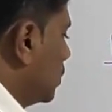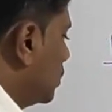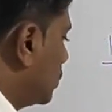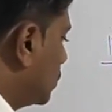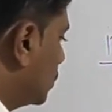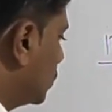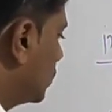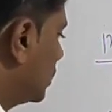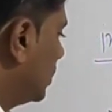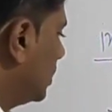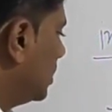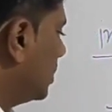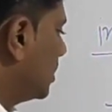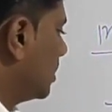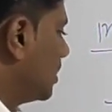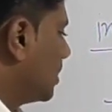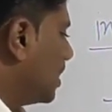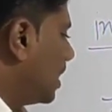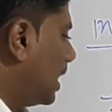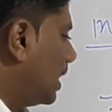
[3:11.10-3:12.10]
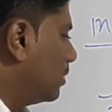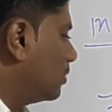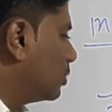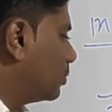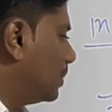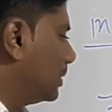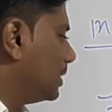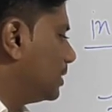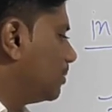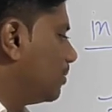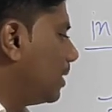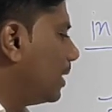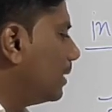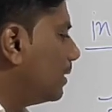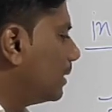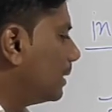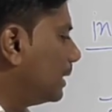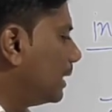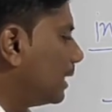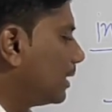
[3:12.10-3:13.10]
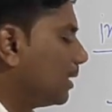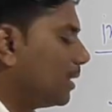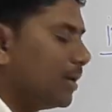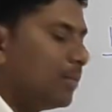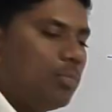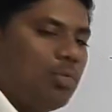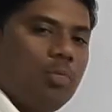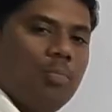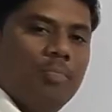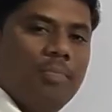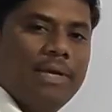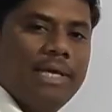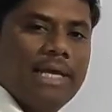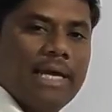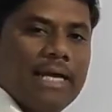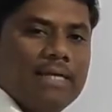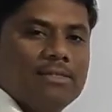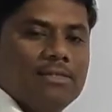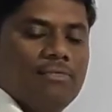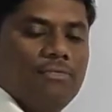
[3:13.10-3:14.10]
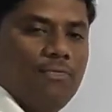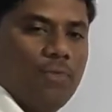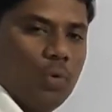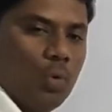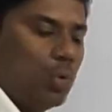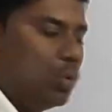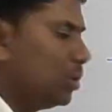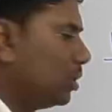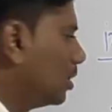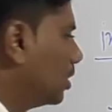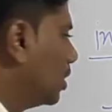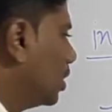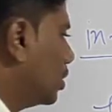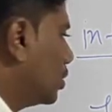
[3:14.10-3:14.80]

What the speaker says: So see, I have specified data type of B as float.